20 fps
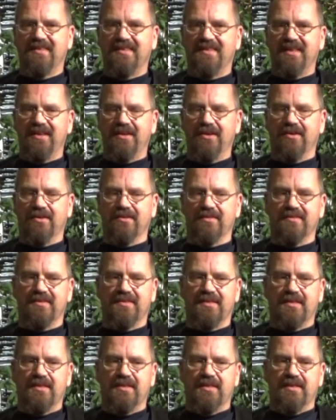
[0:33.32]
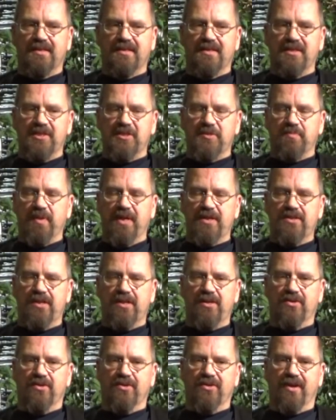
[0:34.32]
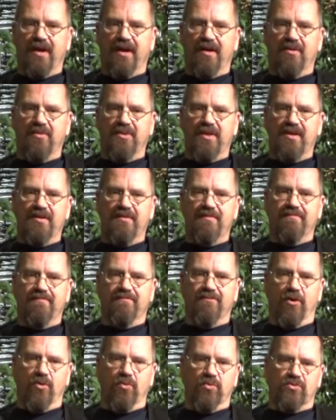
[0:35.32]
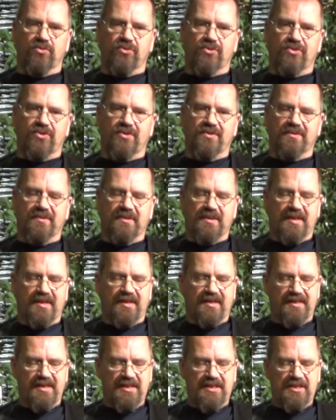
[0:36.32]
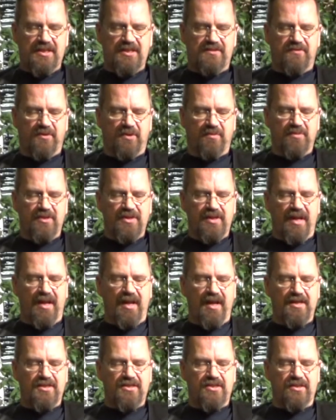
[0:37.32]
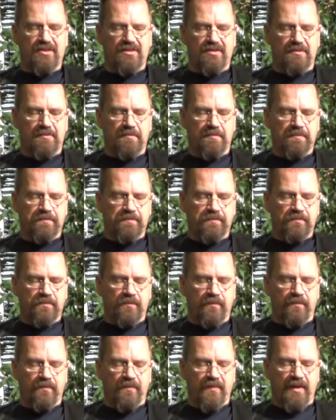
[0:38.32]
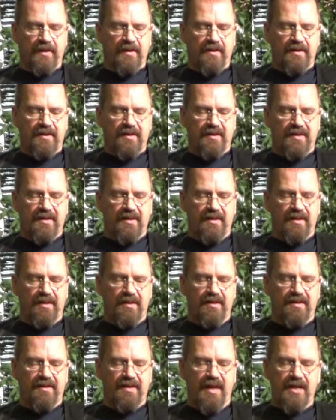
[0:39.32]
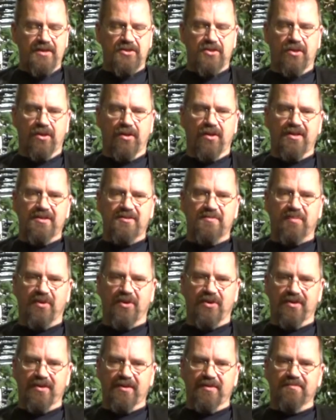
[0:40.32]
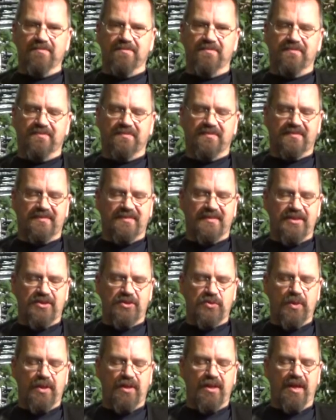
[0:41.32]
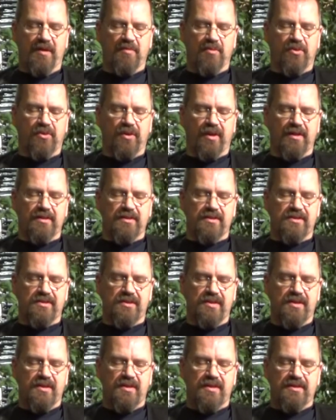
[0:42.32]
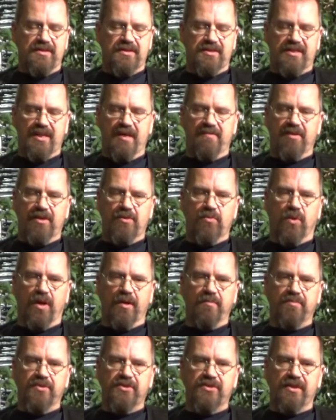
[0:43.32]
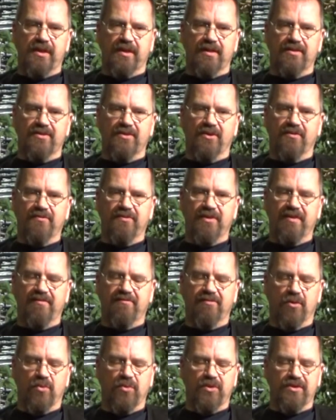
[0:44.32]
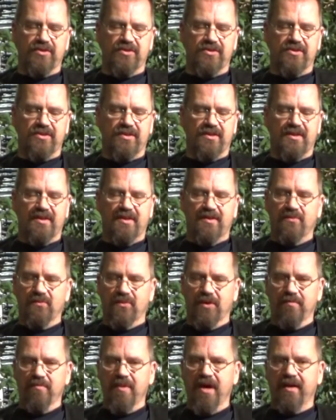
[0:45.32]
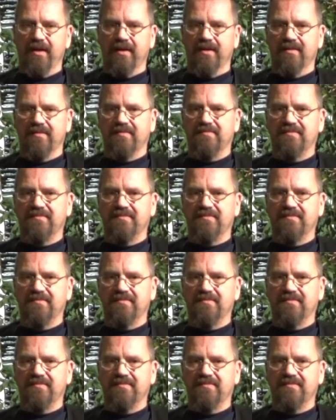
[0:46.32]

They are, especially on how they vote. This is from the election. The Nationalist Party, the Sweden Democrats, 71% of their voters were men,